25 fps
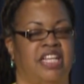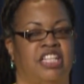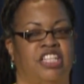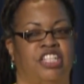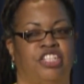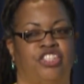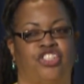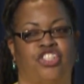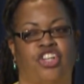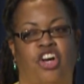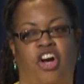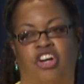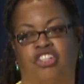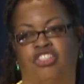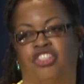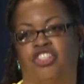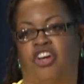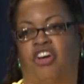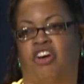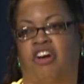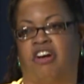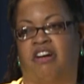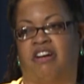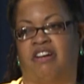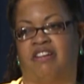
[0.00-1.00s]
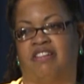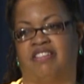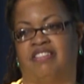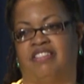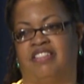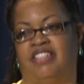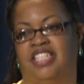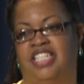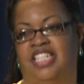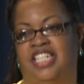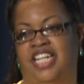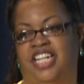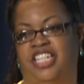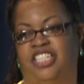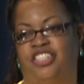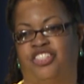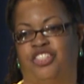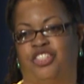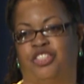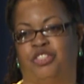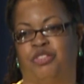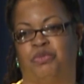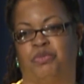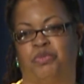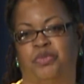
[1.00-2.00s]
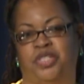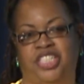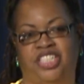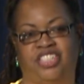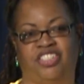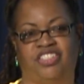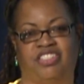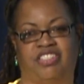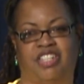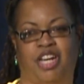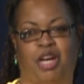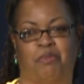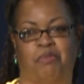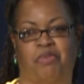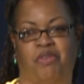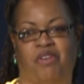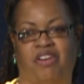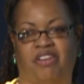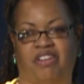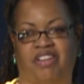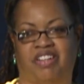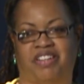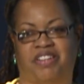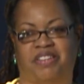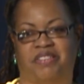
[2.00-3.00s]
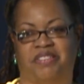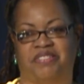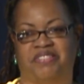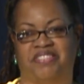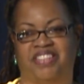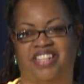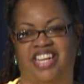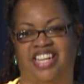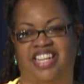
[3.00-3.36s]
the Choctaw Nation, which I'm part of,